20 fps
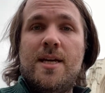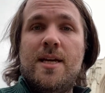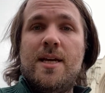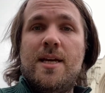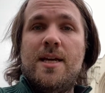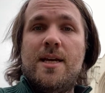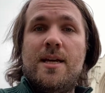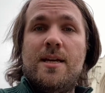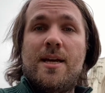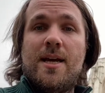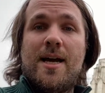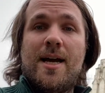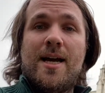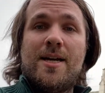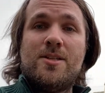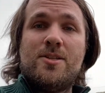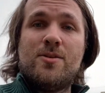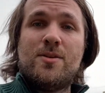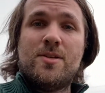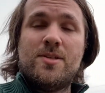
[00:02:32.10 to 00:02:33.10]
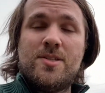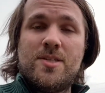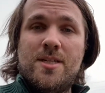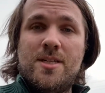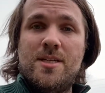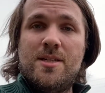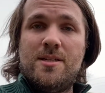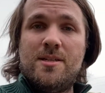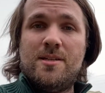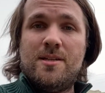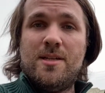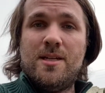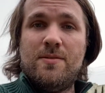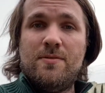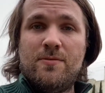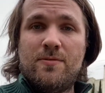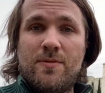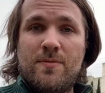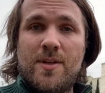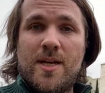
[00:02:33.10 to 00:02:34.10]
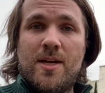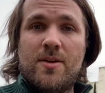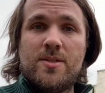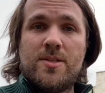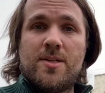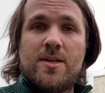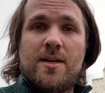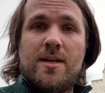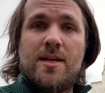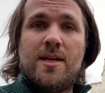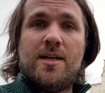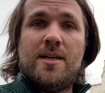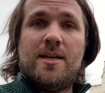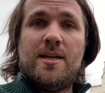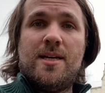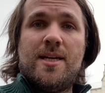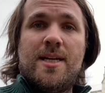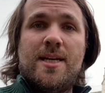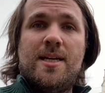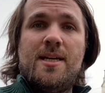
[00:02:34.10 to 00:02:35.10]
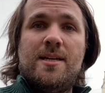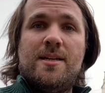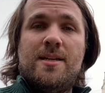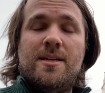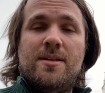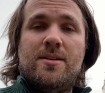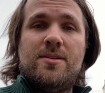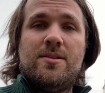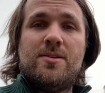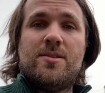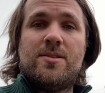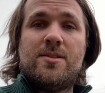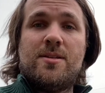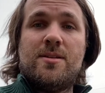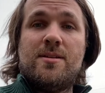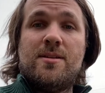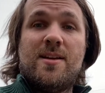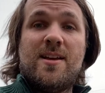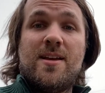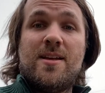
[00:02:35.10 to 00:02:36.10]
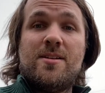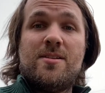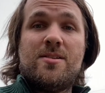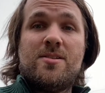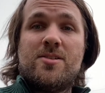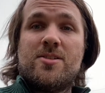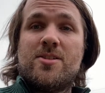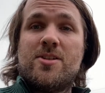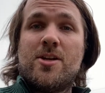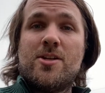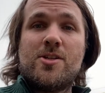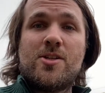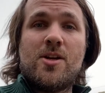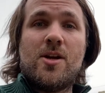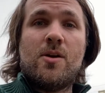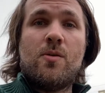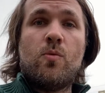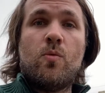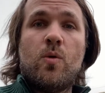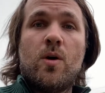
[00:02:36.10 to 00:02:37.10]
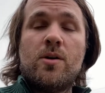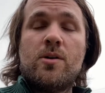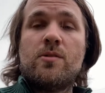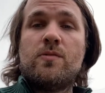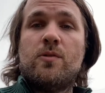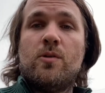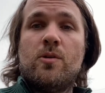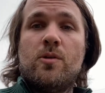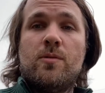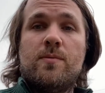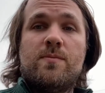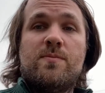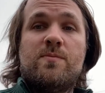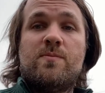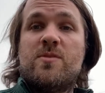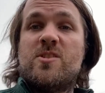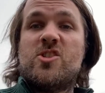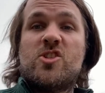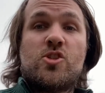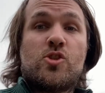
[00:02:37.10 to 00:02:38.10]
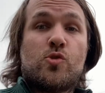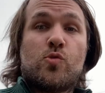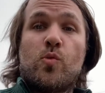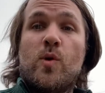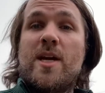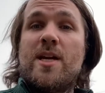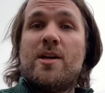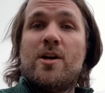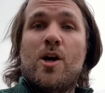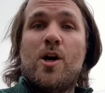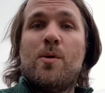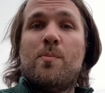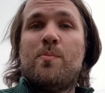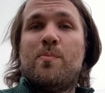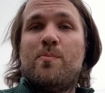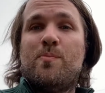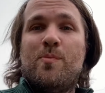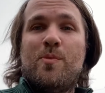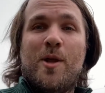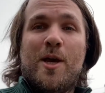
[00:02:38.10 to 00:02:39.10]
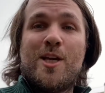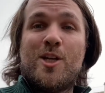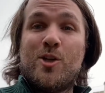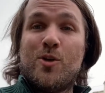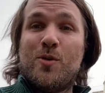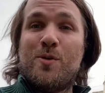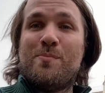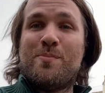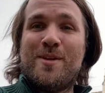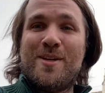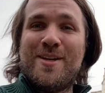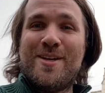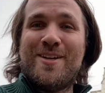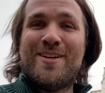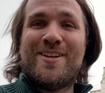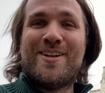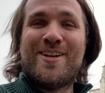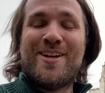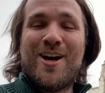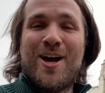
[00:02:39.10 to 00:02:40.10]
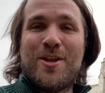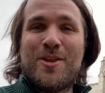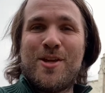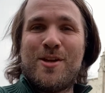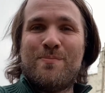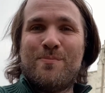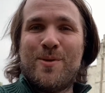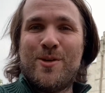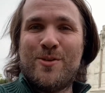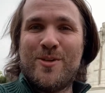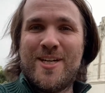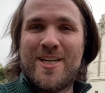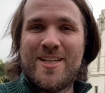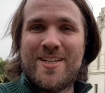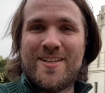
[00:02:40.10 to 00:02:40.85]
And as you can see, even from the outside, it is such a wonderful, straight up, like European Gothic building.